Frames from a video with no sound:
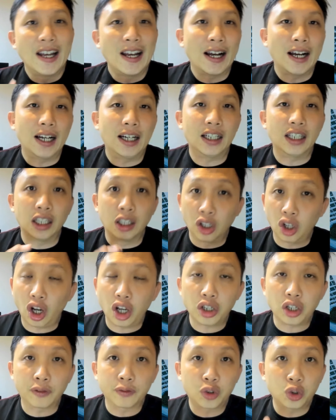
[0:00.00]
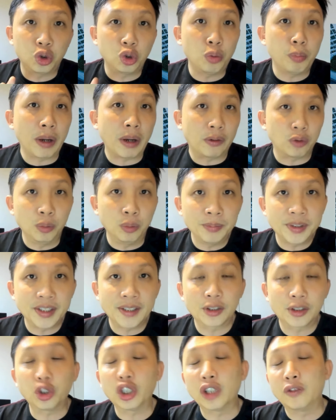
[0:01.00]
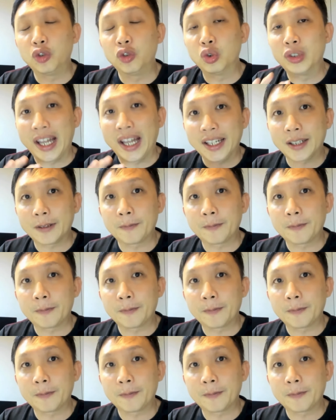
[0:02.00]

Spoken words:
A lot of 2 bedrooms. So if you like